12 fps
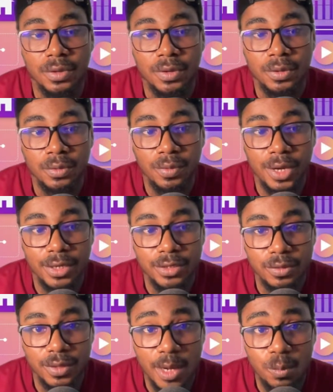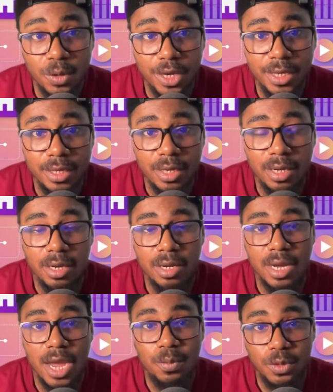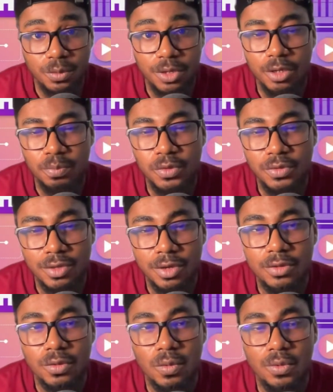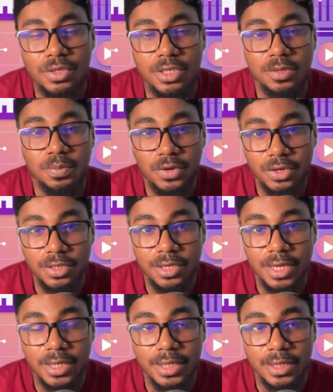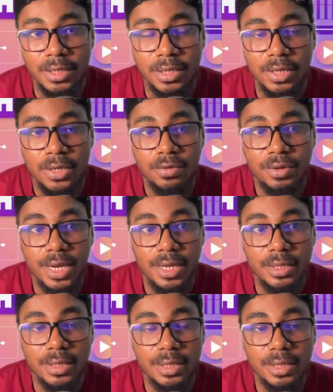right? So that way, I will help you sell the courses personally, right?